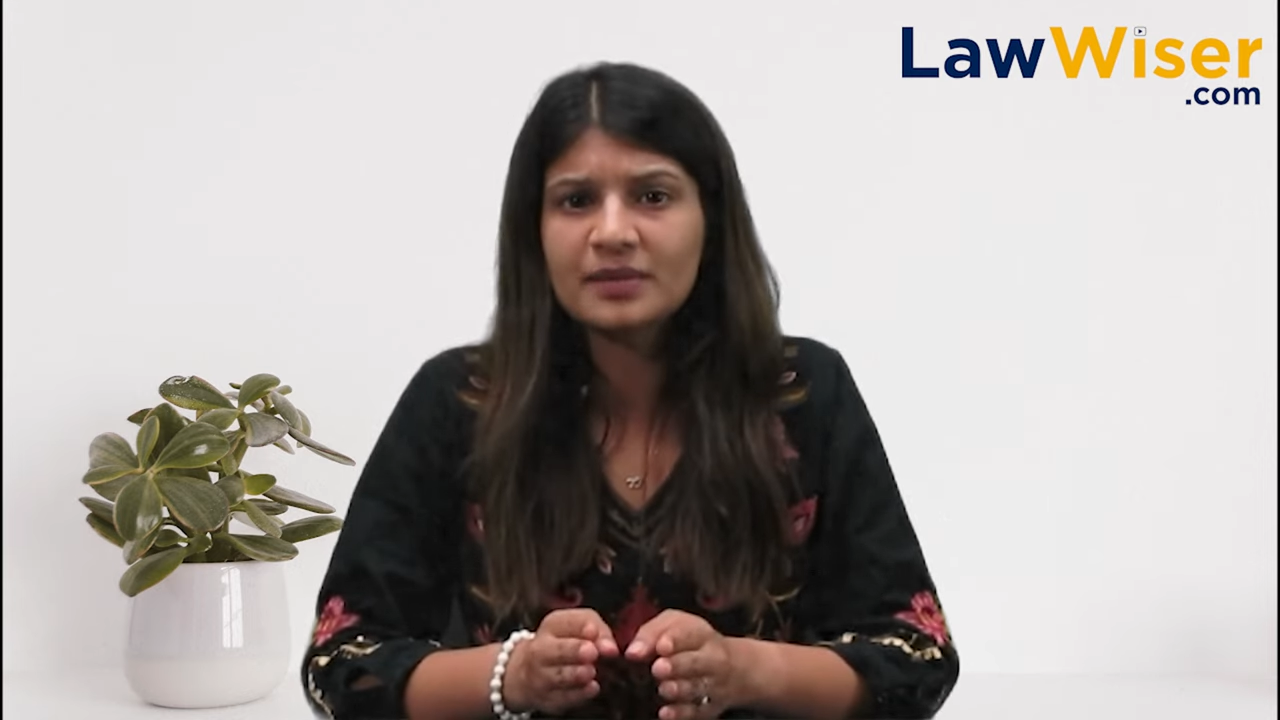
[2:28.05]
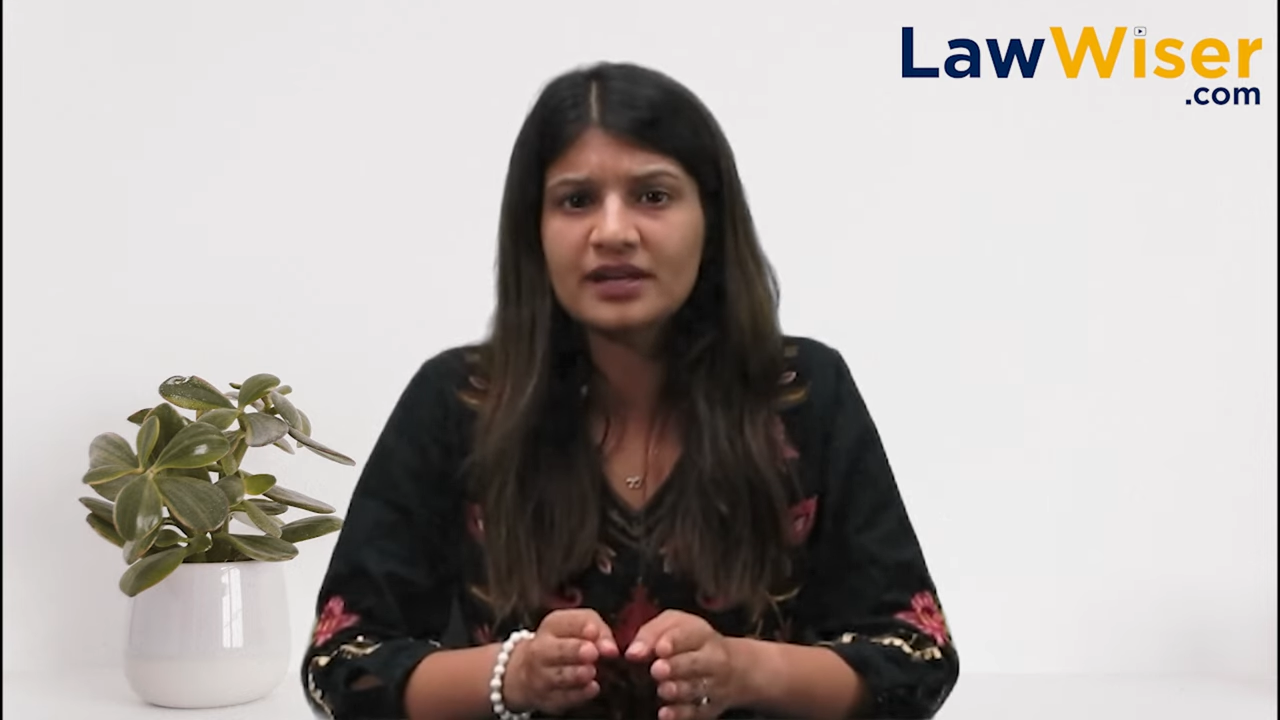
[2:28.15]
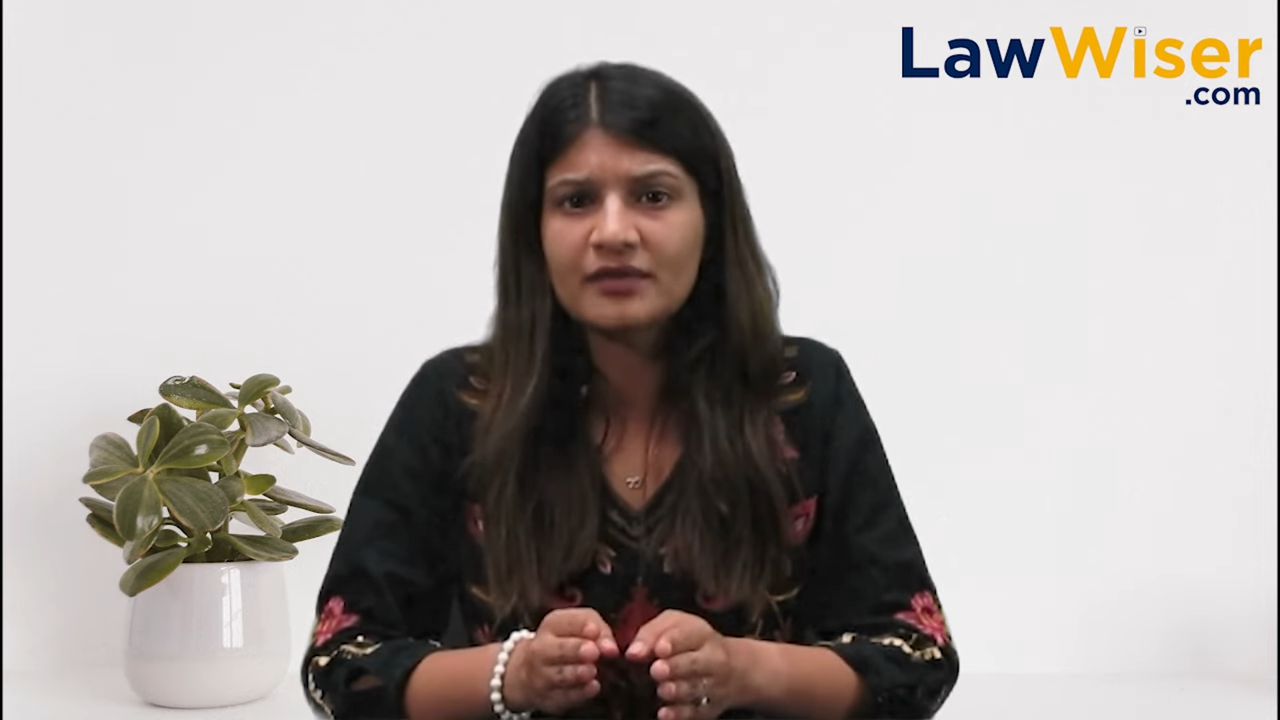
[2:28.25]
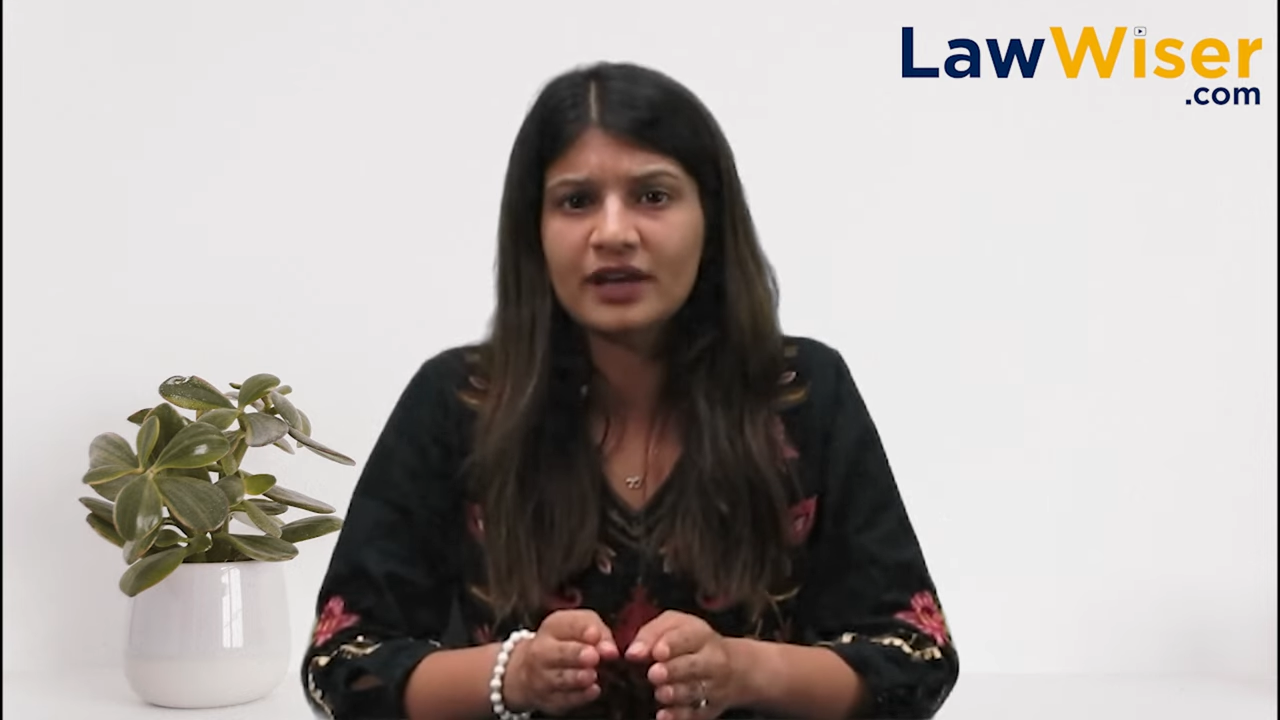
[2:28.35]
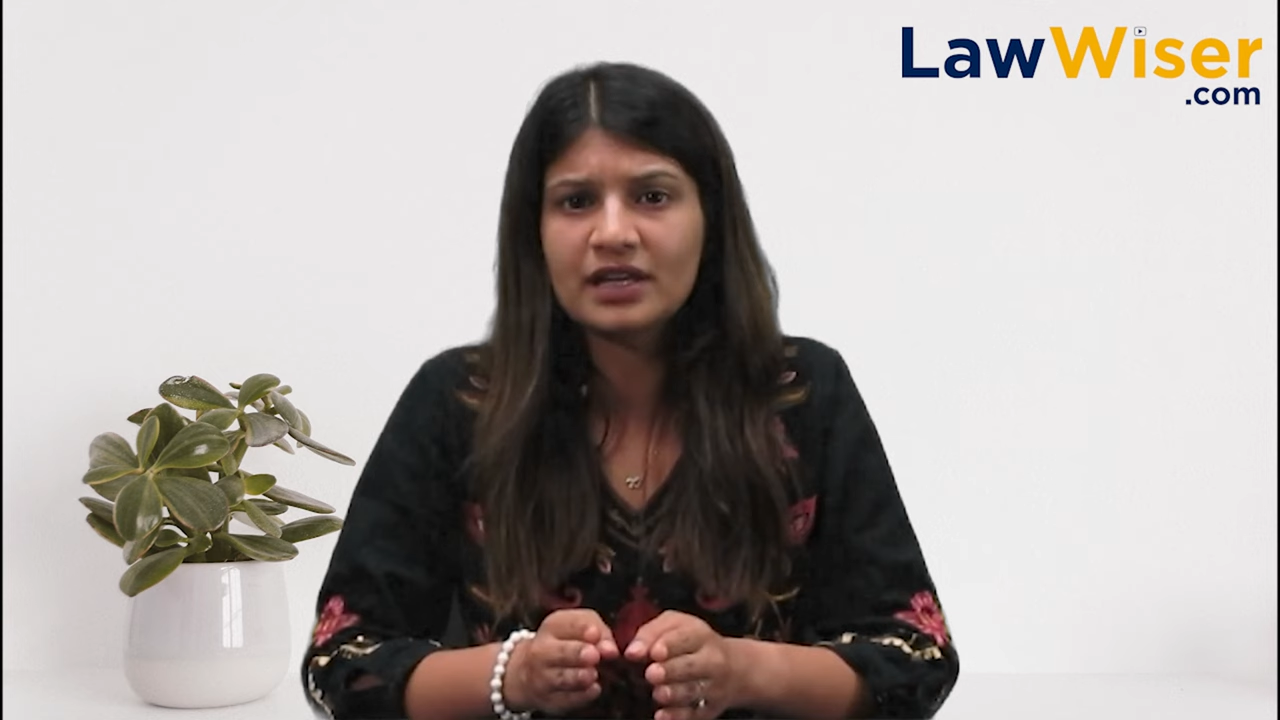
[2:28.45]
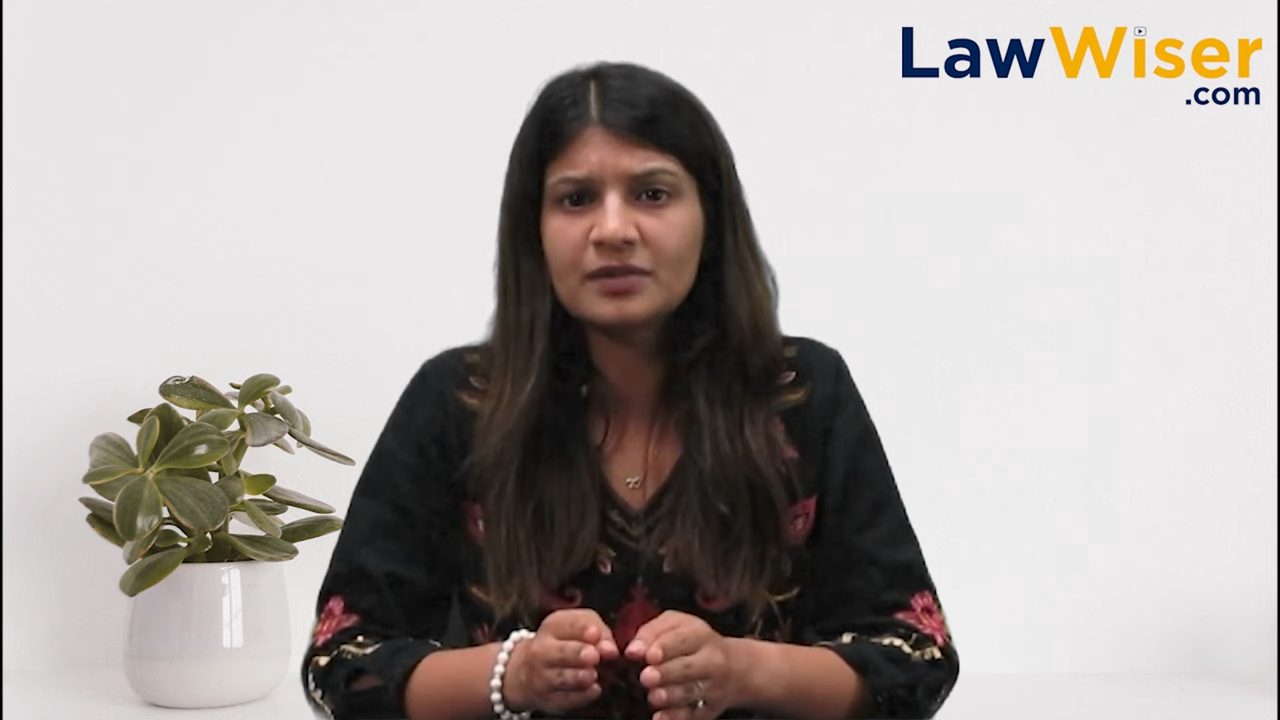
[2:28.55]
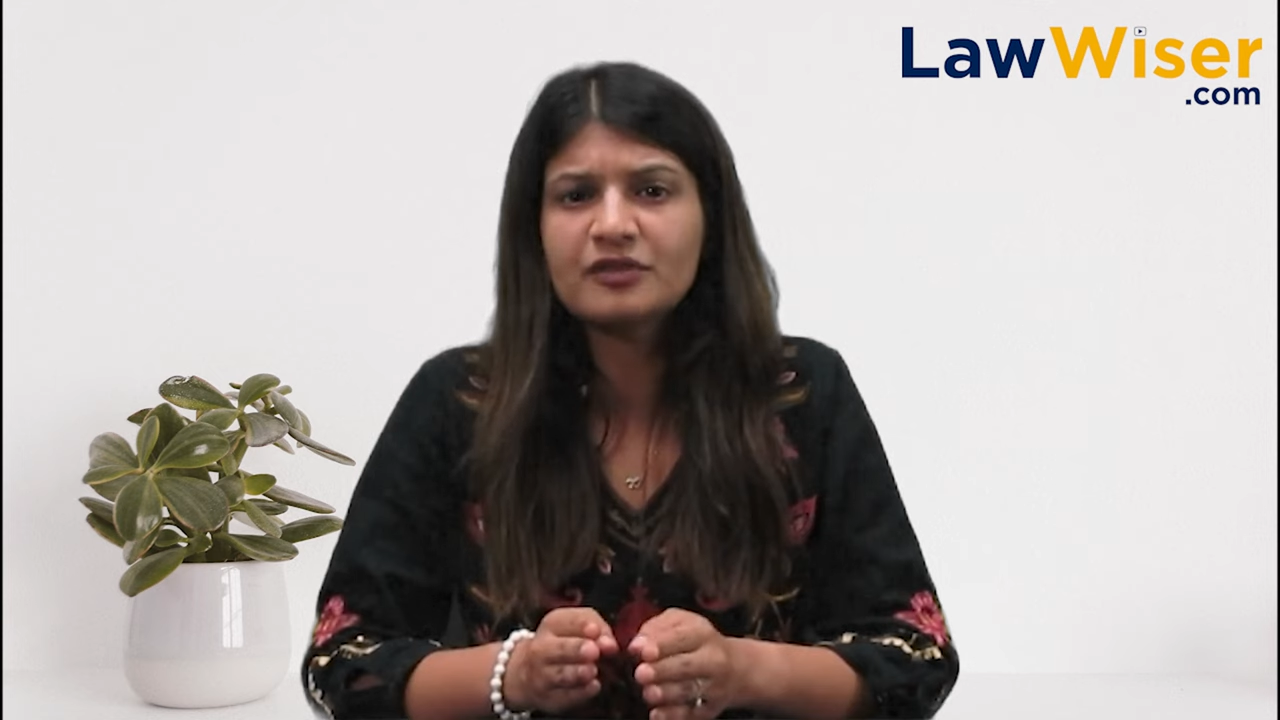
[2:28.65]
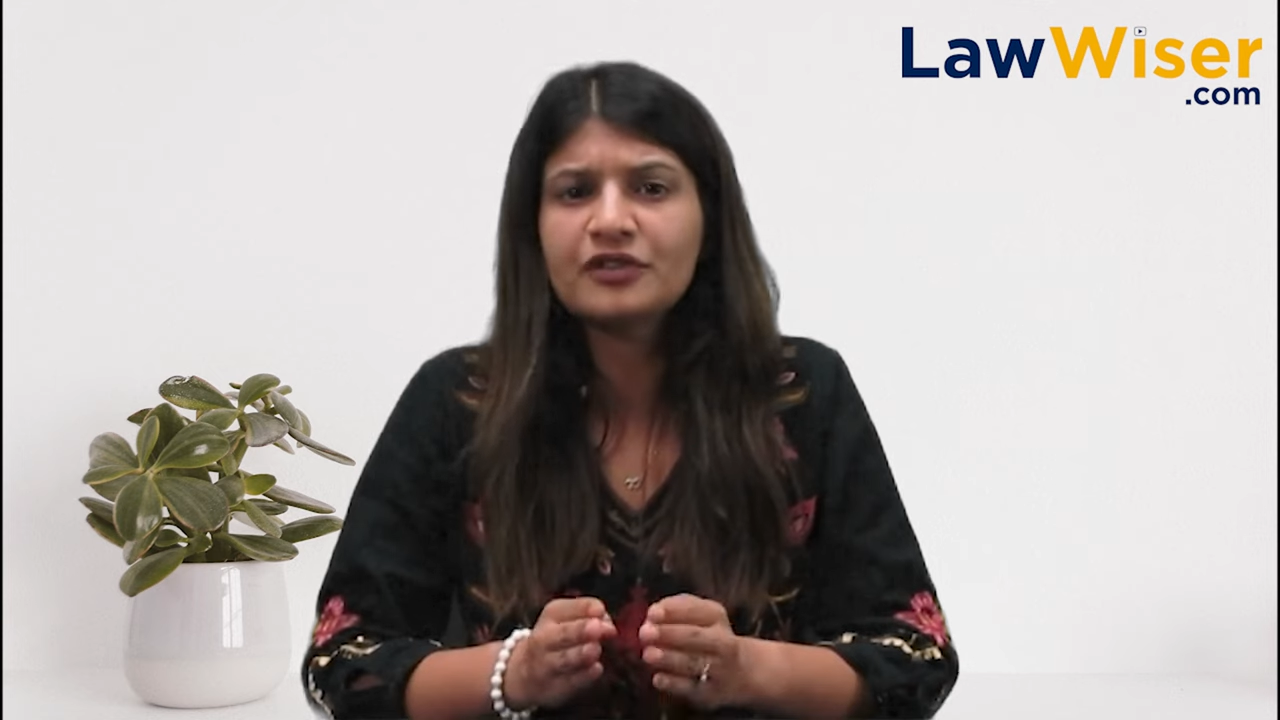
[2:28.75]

made available